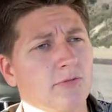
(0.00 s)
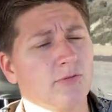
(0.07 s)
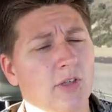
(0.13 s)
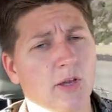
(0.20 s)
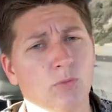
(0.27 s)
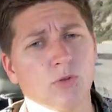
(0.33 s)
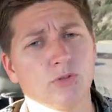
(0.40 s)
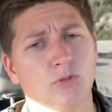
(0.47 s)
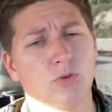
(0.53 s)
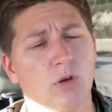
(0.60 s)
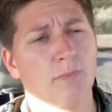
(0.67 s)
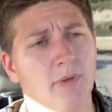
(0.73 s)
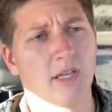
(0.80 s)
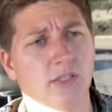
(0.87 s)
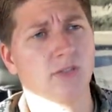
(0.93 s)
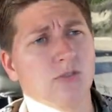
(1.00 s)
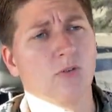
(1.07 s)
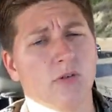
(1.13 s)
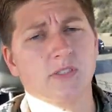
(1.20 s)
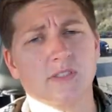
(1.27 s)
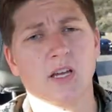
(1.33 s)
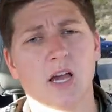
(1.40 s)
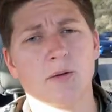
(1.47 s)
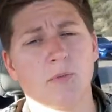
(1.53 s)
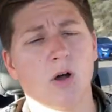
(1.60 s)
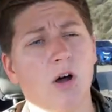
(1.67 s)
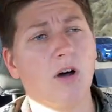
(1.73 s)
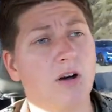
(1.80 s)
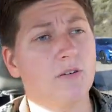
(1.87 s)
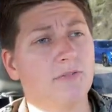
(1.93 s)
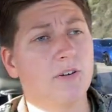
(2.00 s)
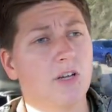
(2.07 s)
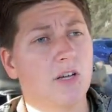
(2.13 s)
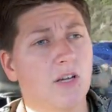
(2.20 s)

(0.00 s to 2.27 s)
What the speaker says: they will do a mandatory time off.